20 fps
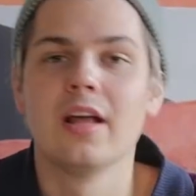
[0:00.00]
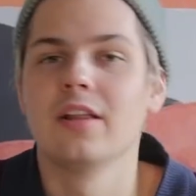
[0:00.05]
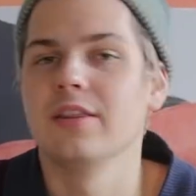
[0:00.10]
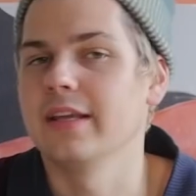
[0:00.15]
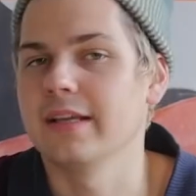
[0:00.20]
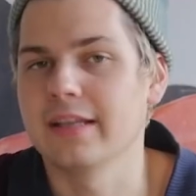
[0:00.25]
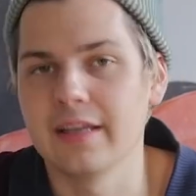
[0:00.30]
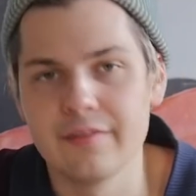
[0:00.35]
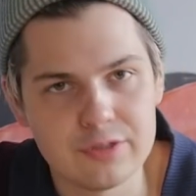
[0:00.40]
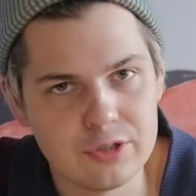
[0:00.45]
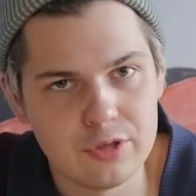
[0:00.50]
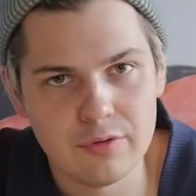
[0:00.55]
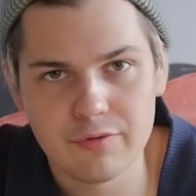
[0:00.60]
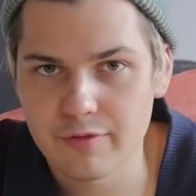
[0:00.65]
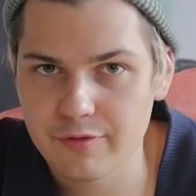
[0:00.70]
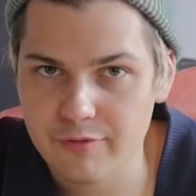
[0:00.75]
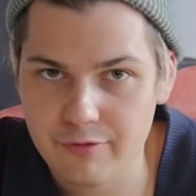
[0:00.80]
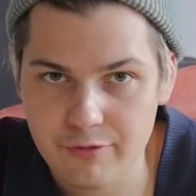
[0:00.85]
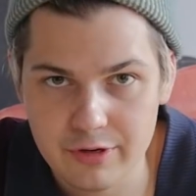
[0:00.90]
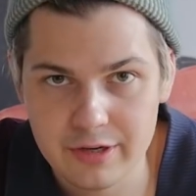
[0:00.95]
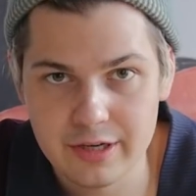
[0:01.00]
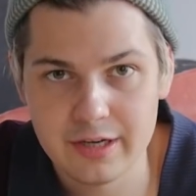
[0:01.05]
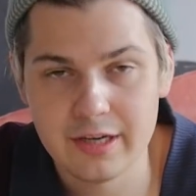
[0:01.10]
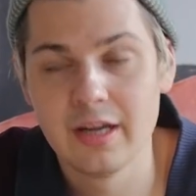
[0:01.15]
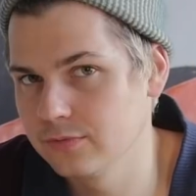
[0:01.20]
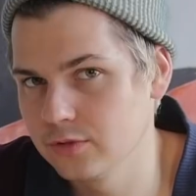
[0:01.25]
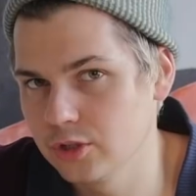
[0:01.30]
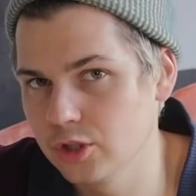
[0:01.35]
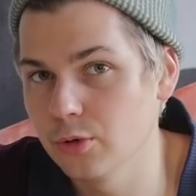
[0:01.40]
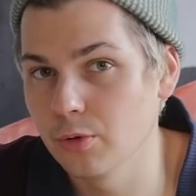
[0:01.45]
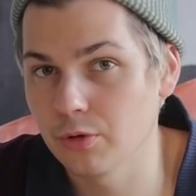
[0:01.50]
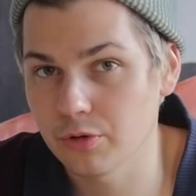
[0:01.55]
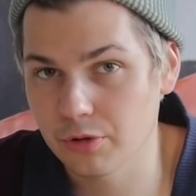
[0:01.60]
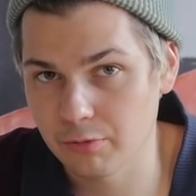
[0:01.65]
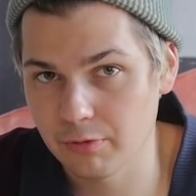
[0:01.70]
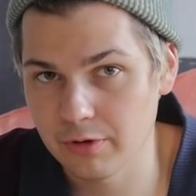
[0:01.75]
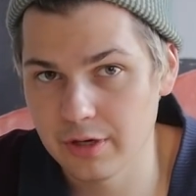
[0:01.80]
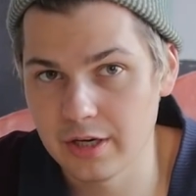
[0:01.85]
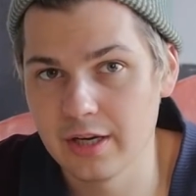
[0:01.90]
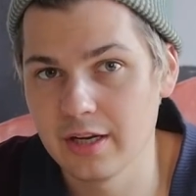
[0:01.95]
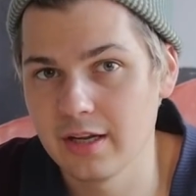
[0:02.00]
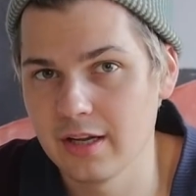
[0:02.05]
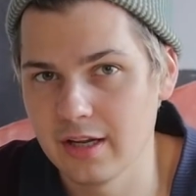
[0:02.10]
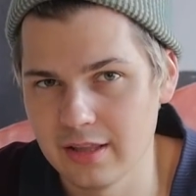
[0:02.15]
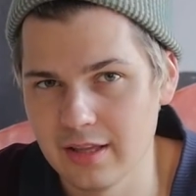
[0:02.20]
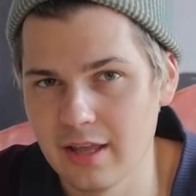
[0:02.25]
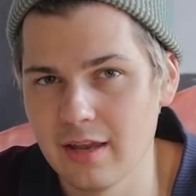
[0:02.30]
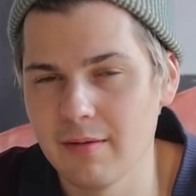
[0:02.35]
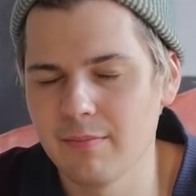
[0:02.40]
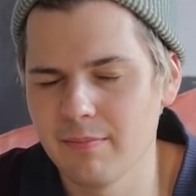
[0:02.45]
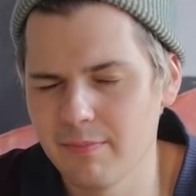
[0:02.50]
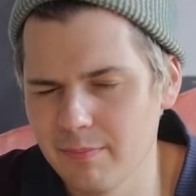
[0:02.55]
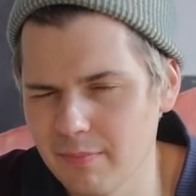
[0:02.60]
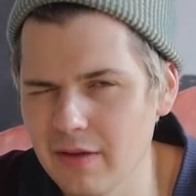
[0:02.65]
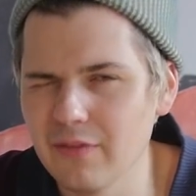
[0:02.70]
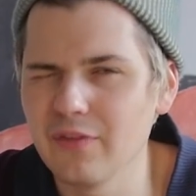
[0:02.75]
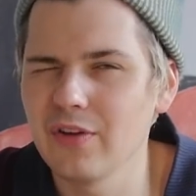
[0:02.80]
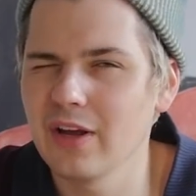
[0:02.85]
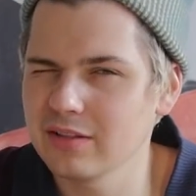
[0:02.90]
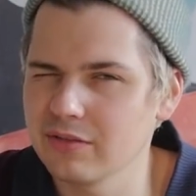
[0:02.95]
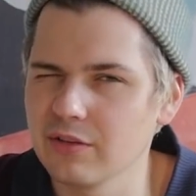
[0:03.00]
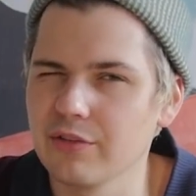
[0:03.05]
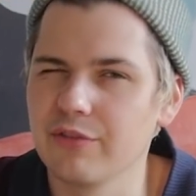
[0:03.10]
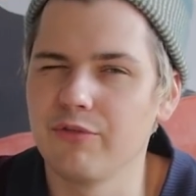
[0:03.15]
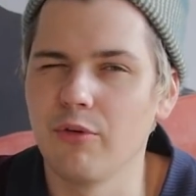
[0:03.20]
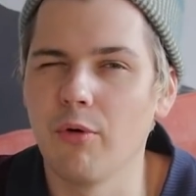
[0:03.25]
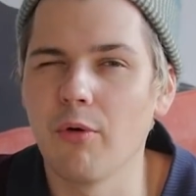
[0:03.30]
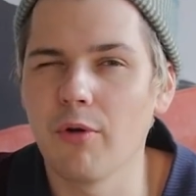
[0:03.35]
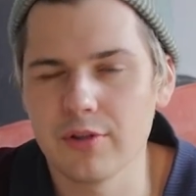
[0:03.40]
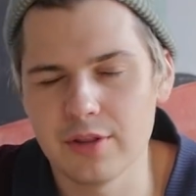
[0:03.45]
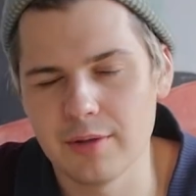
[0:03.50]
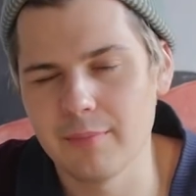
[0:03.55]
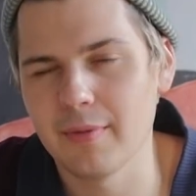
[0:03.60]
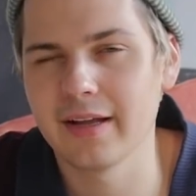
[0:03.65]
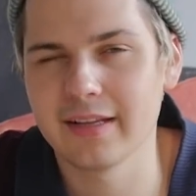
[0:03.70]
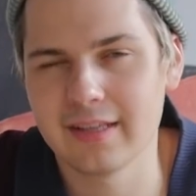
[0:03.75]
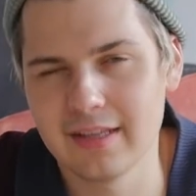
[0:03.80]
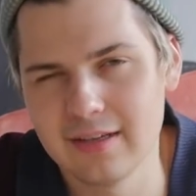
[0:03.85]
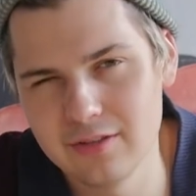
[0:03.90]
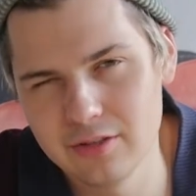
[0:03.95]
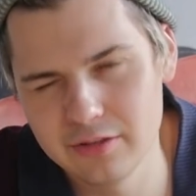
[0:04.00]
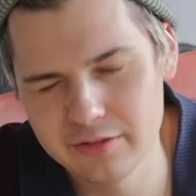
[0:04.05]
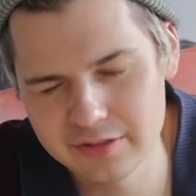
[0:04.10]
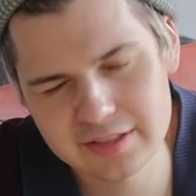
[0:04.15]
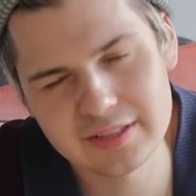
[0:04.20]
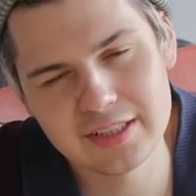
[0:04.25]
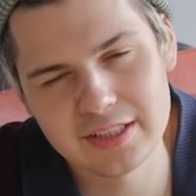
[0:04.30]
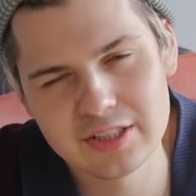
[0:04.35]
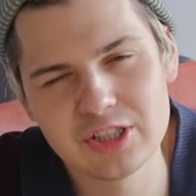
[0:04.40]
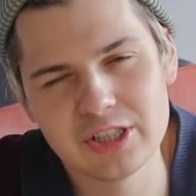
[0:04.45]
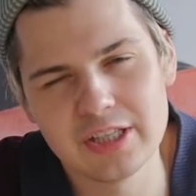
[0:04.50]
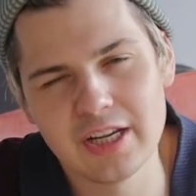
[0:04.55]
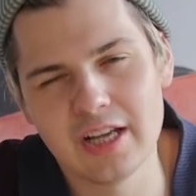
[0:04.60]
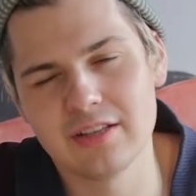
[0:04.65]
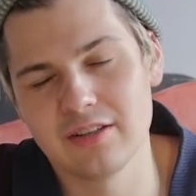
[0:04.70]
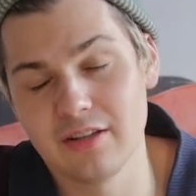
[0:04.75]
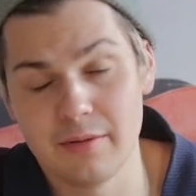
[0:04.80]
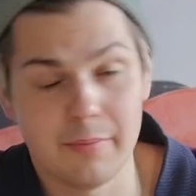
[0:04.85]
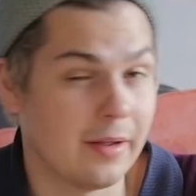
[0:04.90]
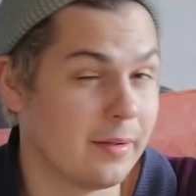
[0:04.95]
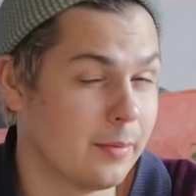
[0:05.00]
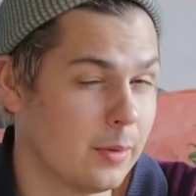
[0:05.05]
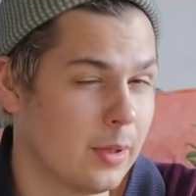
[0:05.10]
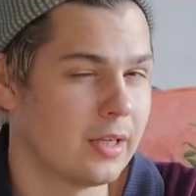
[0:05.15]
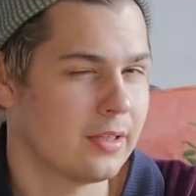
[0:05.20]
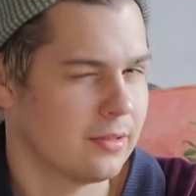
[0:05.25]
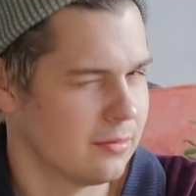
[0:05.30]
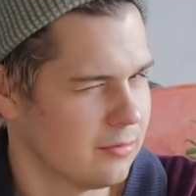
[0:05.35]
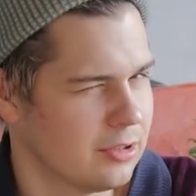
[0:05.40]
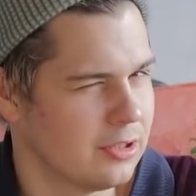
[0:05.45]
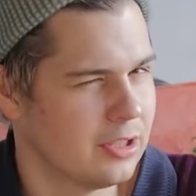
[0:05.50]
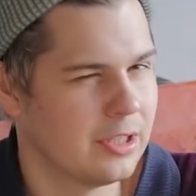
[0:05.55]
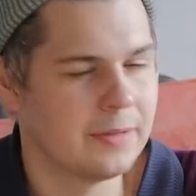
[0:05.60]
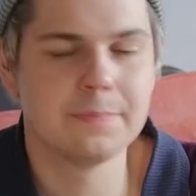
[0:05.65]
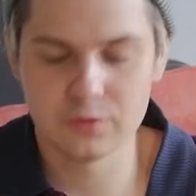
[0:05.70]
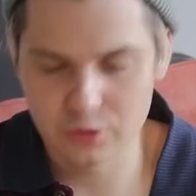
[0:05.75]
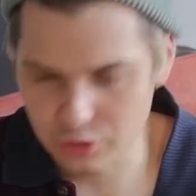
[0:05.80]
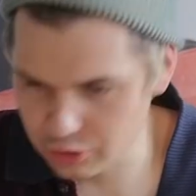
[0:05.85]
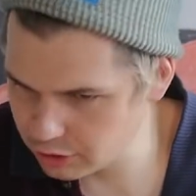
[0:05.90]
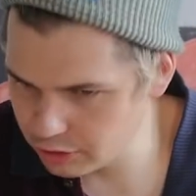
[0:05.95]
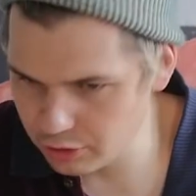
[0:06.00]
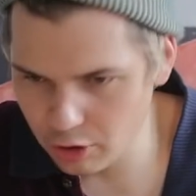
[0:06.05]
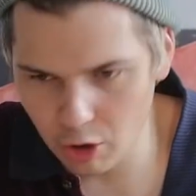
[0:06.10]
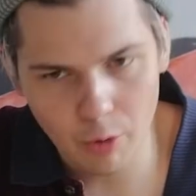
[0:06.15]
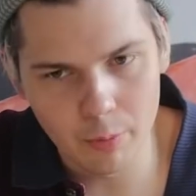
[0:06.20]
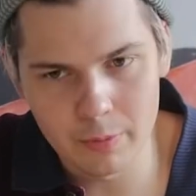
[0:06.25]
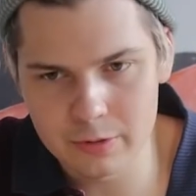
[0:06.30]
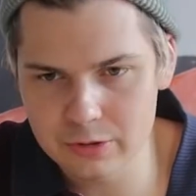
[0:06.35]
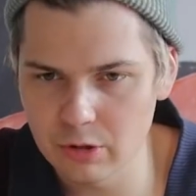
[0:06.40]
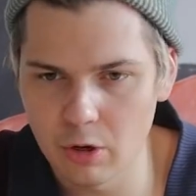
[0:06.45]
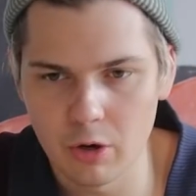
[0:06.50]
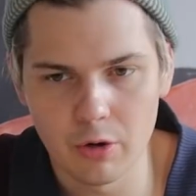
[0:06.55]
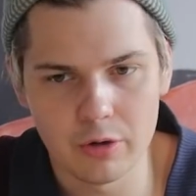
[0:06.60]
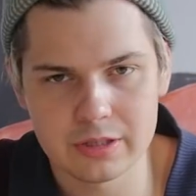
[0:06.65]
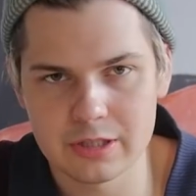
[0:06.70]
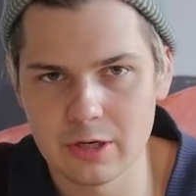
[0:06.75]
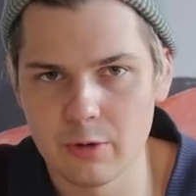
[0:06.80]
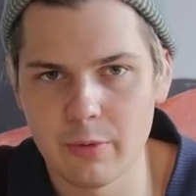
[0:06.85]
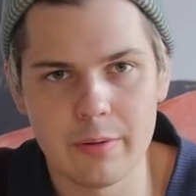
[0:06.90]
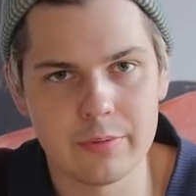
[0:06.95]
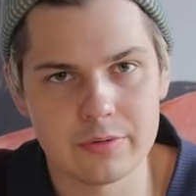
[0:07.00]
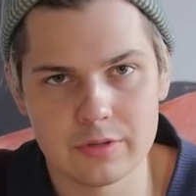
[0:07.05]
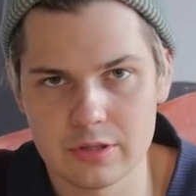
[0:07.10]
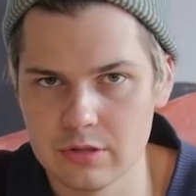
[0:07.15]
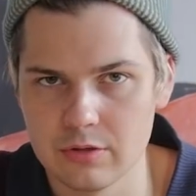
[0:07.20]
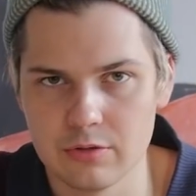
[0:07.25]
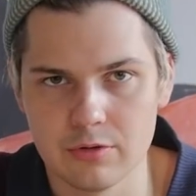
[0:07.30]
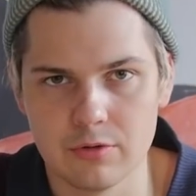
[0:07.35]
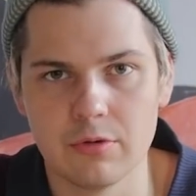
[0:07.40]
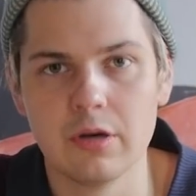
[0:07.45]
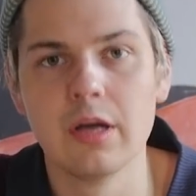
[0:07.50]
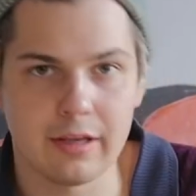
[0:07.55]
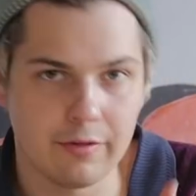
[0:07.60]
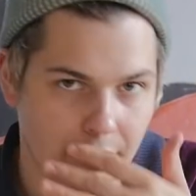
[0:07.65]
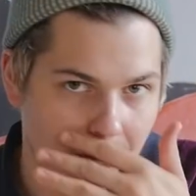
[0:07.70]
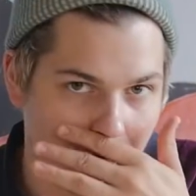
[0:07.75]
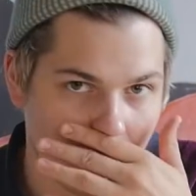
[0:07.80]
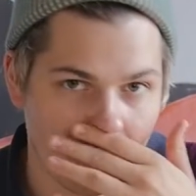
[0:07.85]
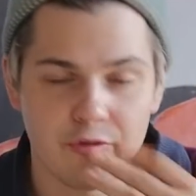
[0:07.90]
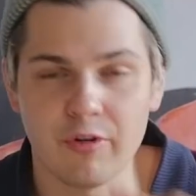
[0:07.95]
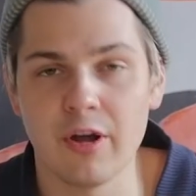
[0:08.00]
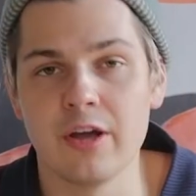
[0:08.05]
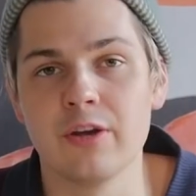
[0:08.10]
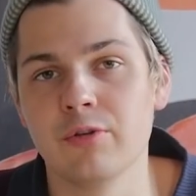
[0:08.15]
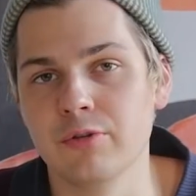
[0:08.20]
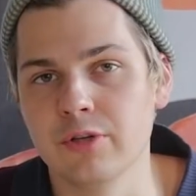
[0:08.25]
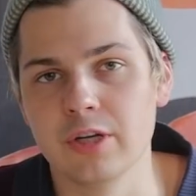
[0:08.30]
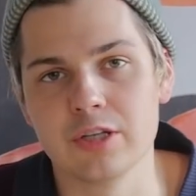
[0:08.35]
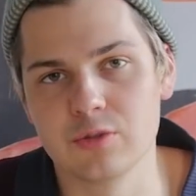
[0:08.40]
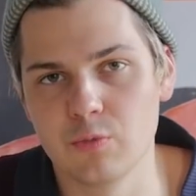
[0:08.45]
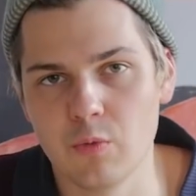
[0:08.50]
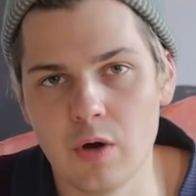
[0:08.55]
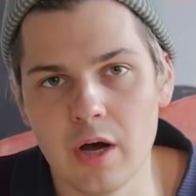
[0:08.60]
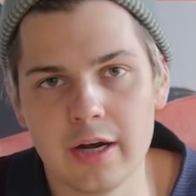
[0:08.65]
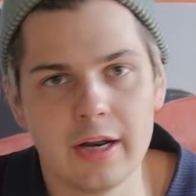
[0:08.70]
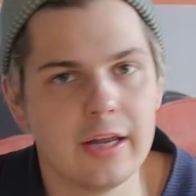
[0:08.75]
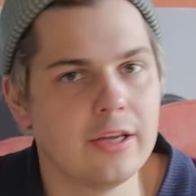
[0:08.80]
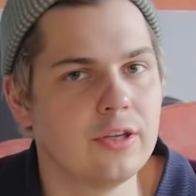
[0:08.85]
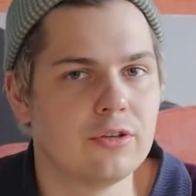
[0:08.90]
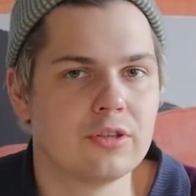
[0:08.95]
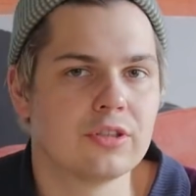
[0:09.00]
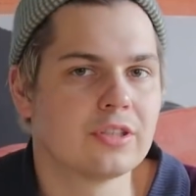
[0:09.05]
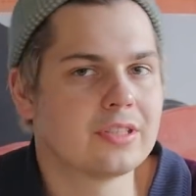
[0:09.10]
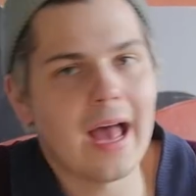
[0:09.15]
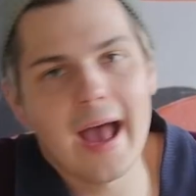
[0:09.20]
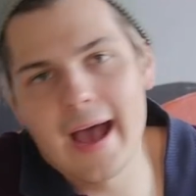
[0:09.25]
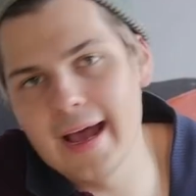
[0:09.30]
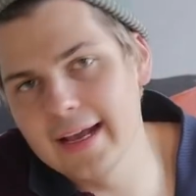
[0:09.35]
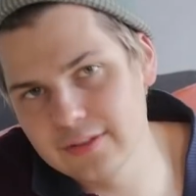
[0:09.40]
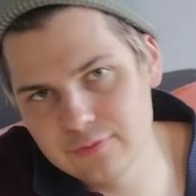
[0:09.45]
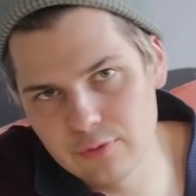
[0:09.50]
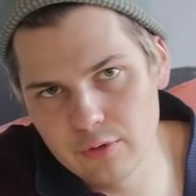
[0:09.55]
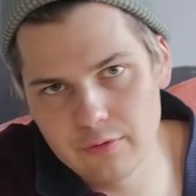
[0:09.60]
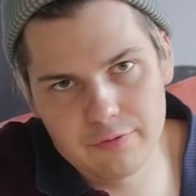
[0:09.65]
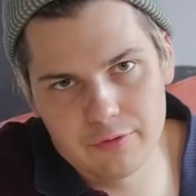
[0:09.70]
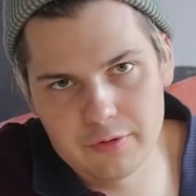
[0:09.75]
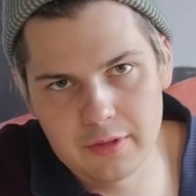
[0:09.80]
They give it to you for free, 2 or 3, and then if you ask for 4, they might get a little stingy on. They might be like, really? You can almost always get away with 2. If you have a friend who doesn't want it, you can just ask for it for